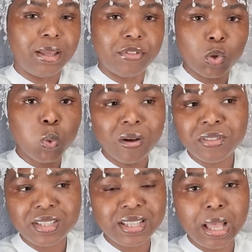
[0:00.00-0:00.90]
If the
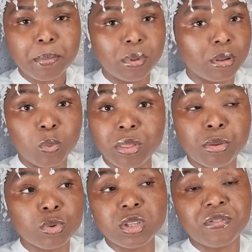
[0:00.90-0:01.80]
12 disciples
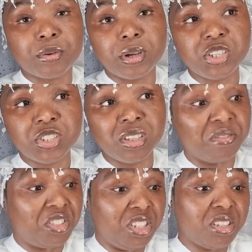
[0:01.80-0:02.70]
went through suffering,
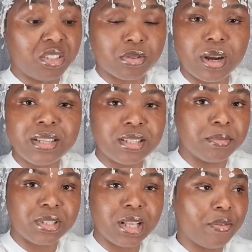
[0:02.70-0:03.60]
if Jesus Christ
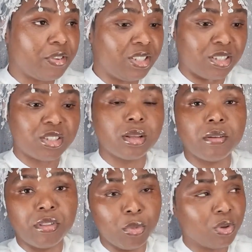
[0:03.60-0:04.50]
himself, he's the
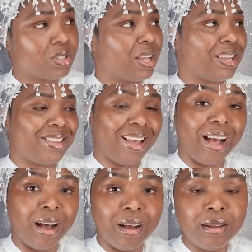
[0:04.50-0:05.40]
Son of the Most High,
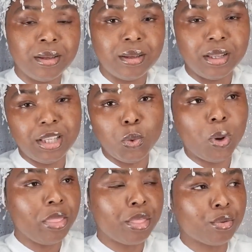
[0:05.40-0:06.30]
yeah, and he
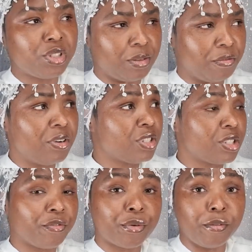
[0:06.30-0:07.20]
went through severe
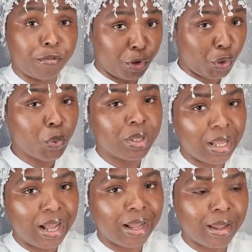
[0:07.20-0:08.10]
suffering for you
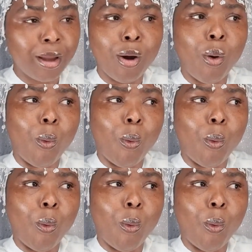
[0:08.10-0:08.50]
and I,